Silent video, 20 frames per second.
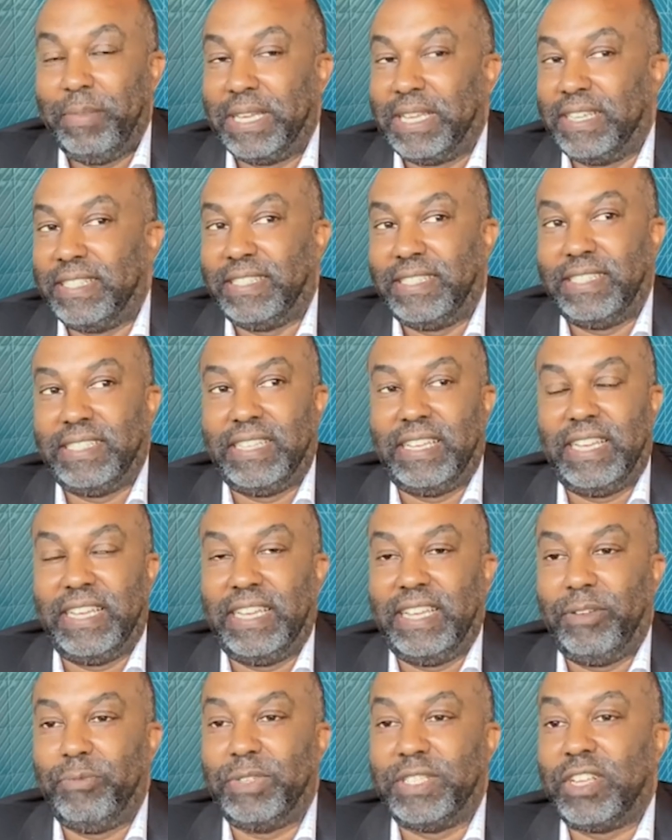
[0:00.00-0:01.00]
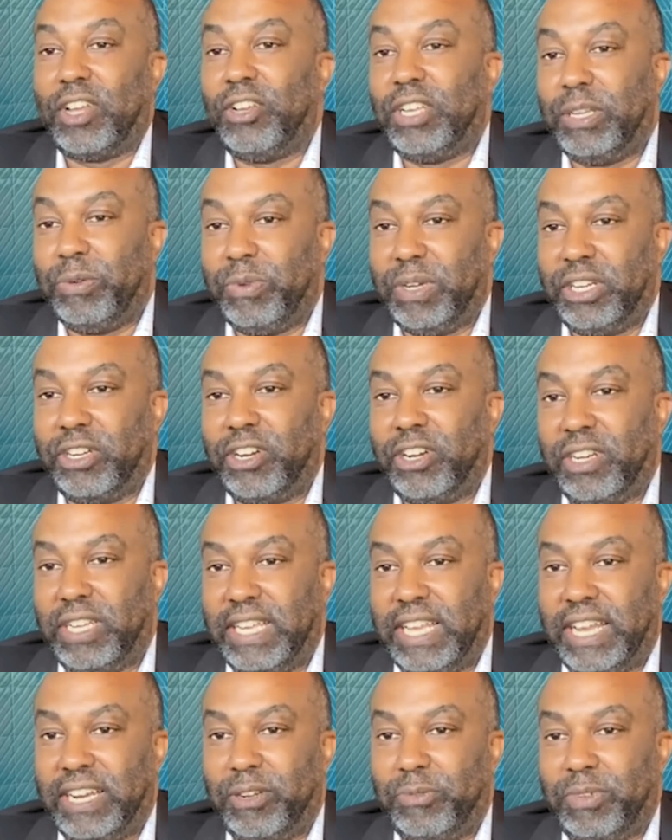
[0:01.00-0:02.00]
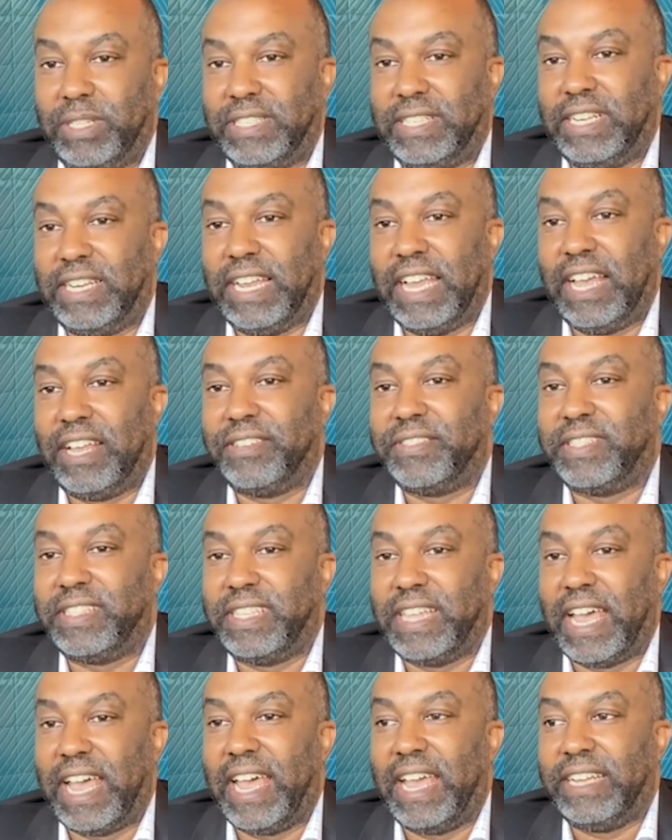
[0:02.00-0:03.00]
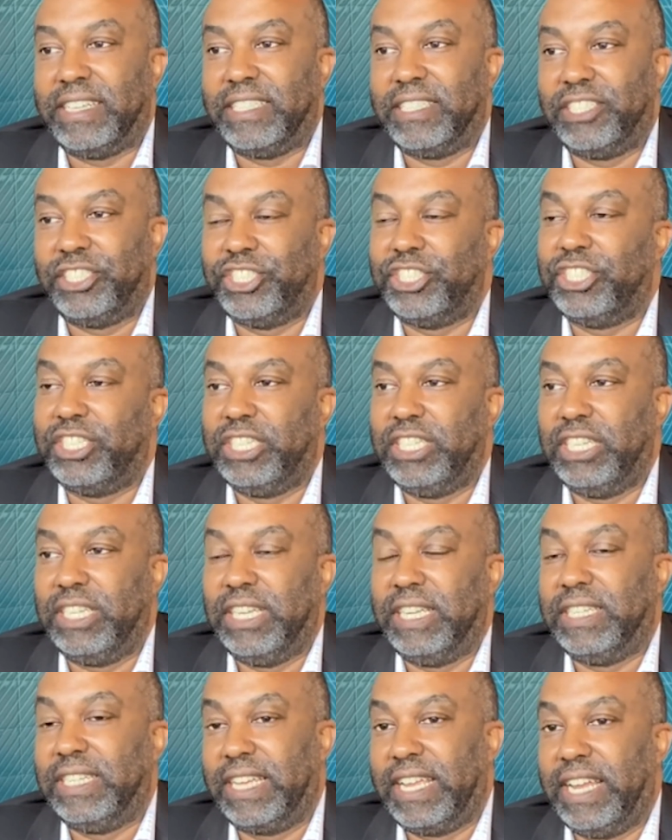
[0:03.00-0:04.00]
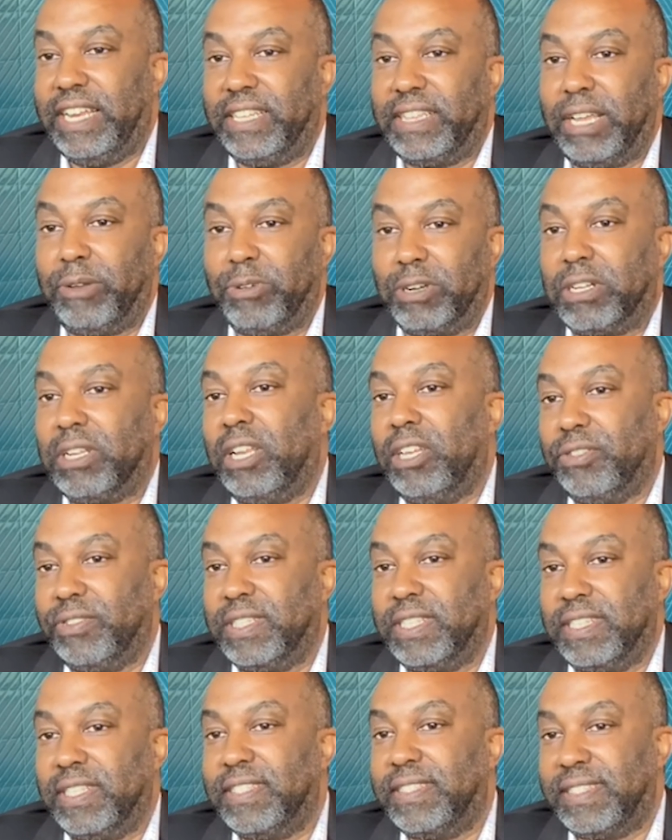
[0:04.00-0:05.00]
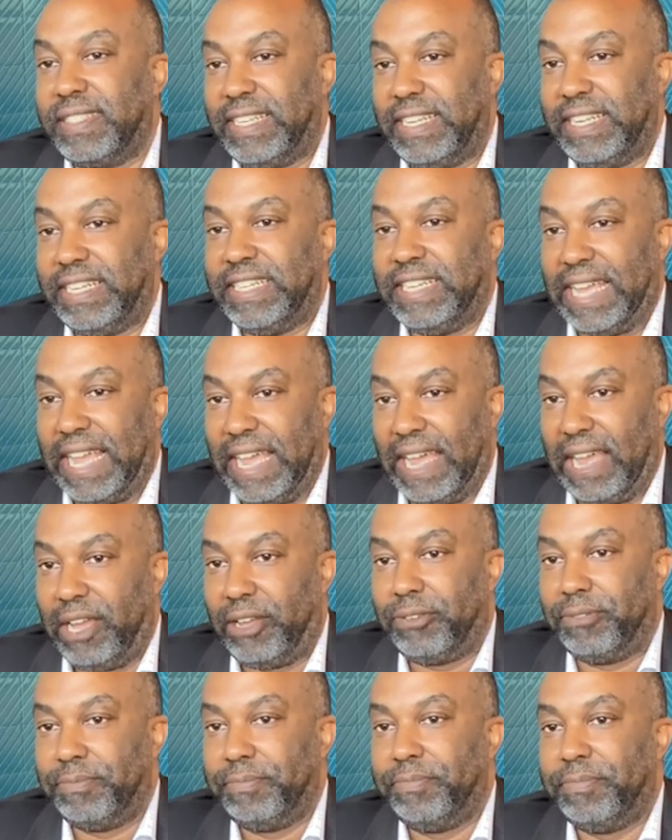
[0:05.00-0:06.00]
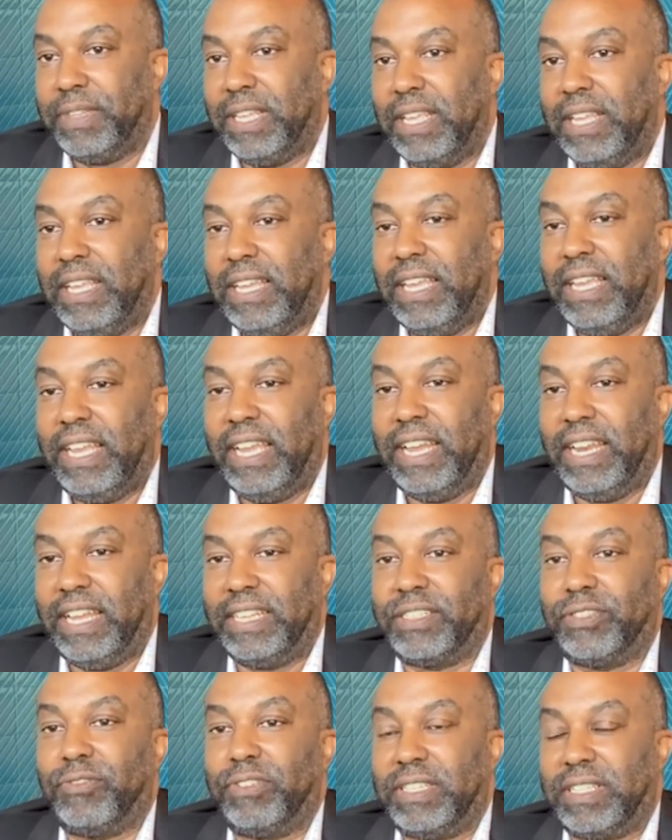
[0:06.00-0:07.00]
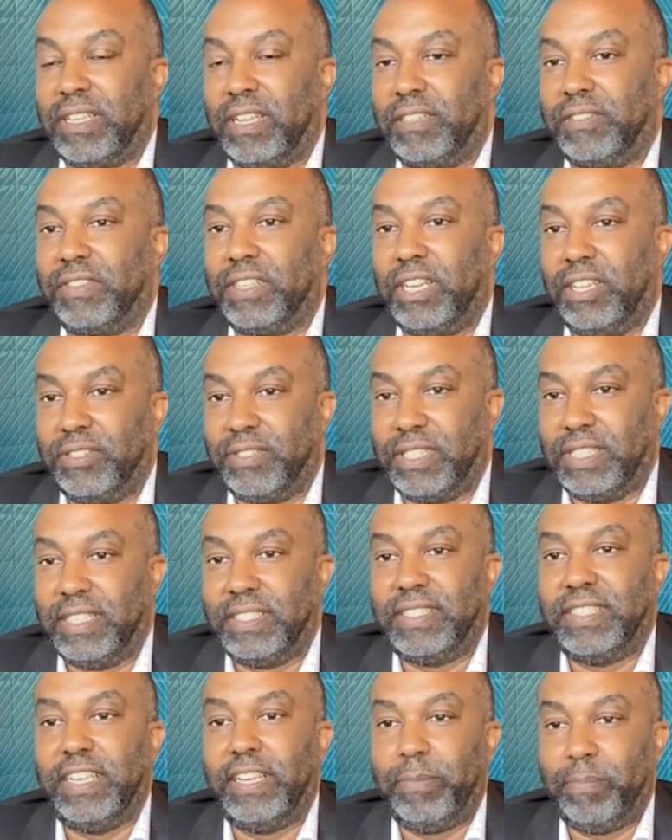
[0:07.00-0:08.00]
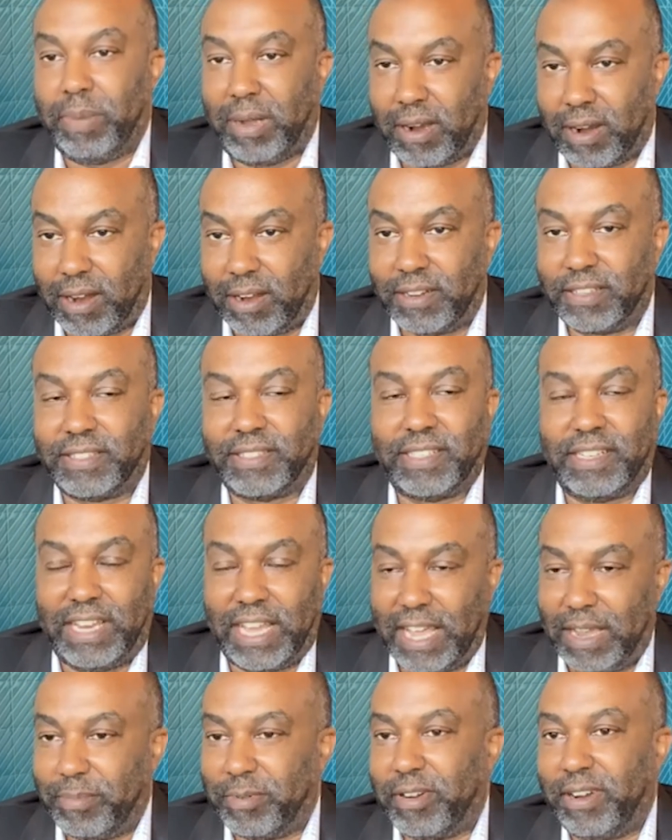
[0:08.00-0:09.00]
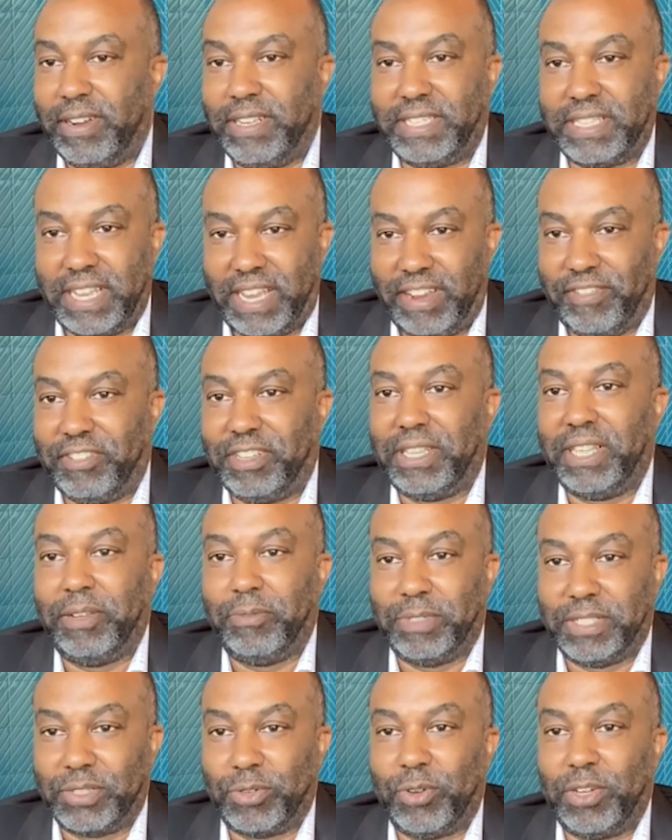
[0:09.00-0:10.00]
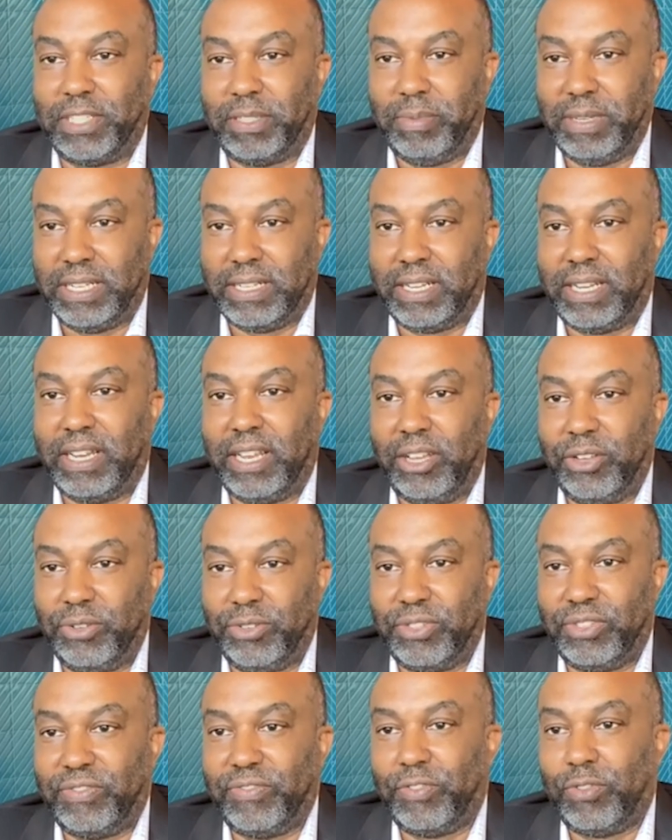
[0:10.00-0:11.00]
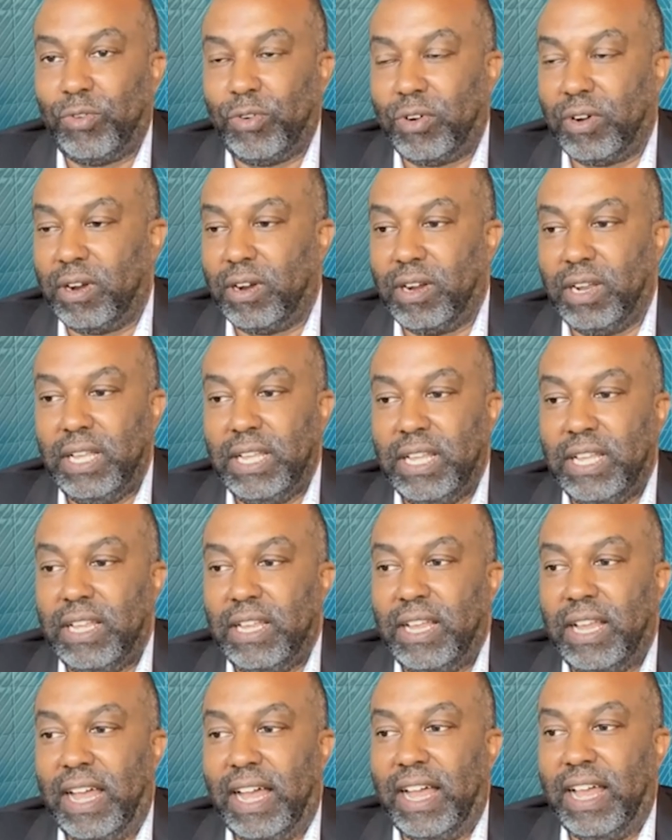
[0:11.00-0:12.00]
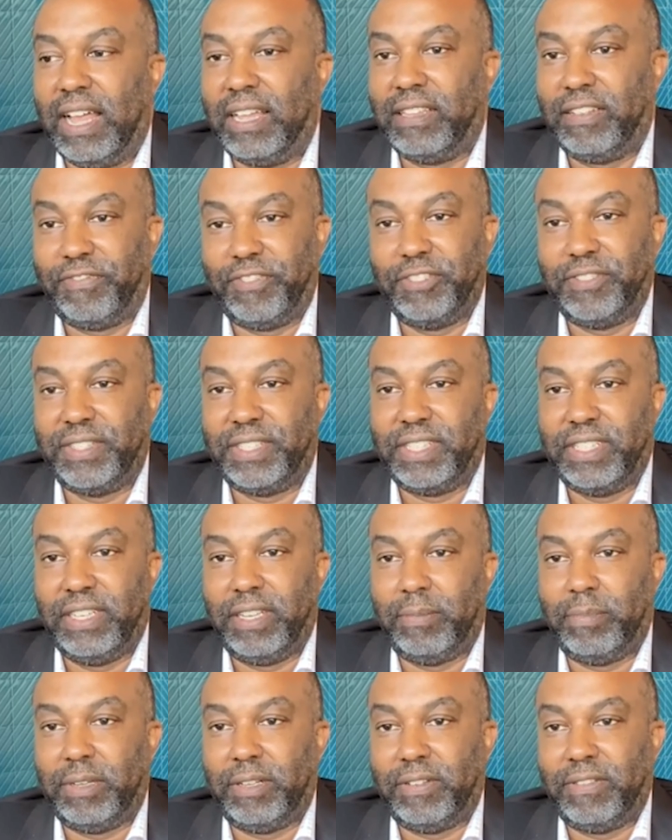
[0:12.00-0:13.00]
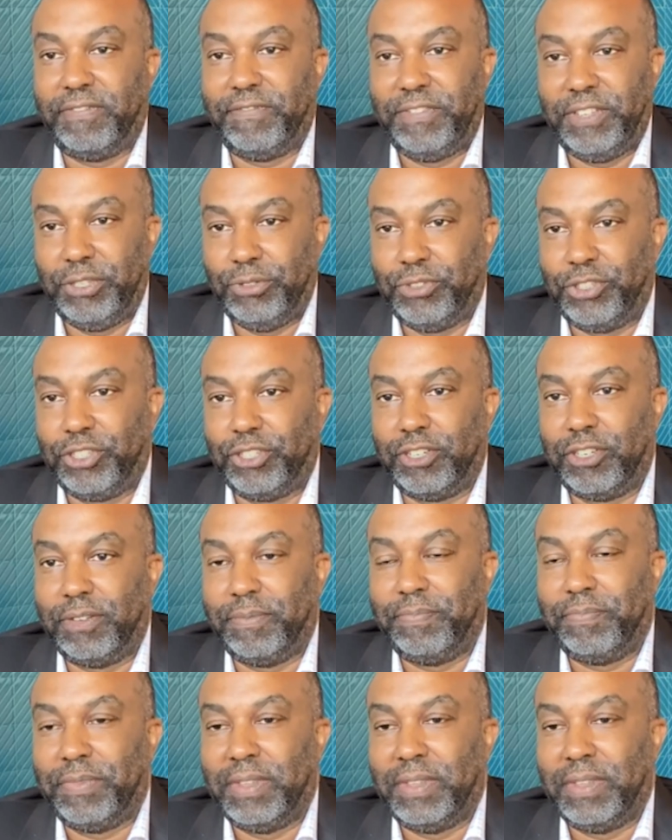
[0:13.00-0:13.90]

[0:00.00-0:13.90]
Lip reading: Because it was only when her letter was announced that she indicated they were closing the city down. And as a result of closing the city, parks, libraries, everything was going to be closed for the foreseeable future.